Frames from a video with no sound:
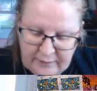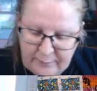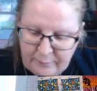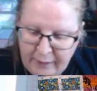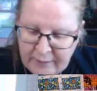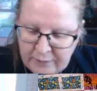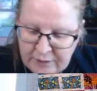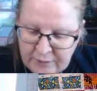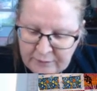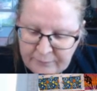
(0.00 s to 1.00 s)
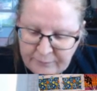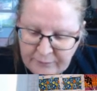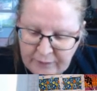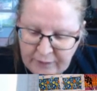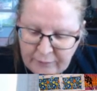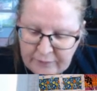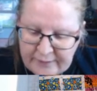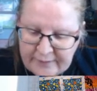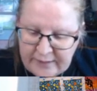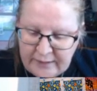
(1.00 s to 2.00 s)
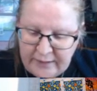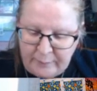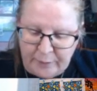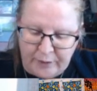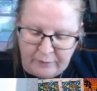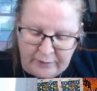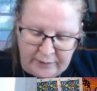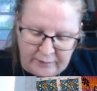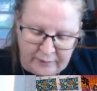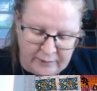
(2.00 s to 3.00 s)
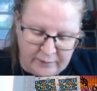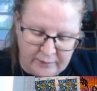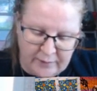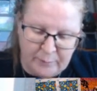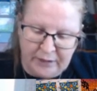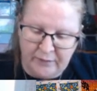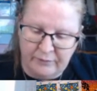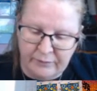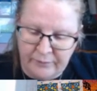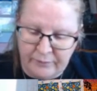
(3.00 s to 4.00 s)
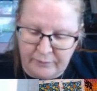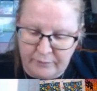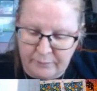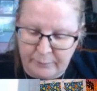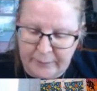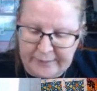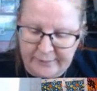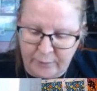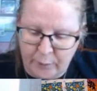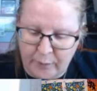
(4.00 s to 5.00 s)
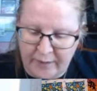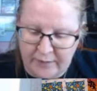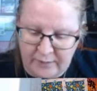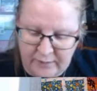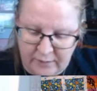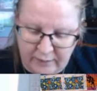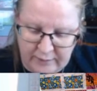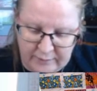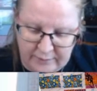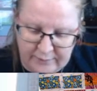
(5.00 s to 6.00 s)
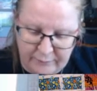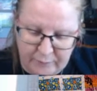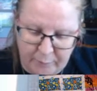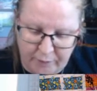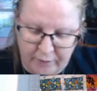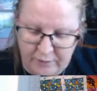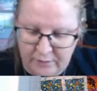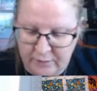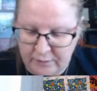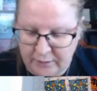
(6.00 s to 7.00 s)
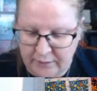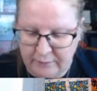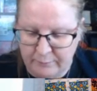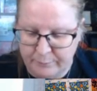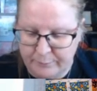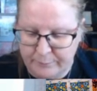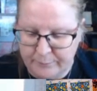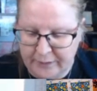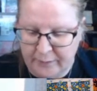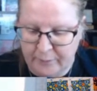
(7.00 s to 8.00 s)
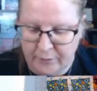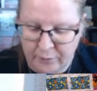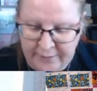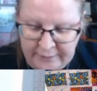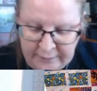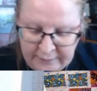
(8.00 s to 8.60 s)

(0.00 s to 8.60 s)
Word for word: mountain over the city, but you're in the middle of peace and quiet and silence, except for the birds, and they can be noisy.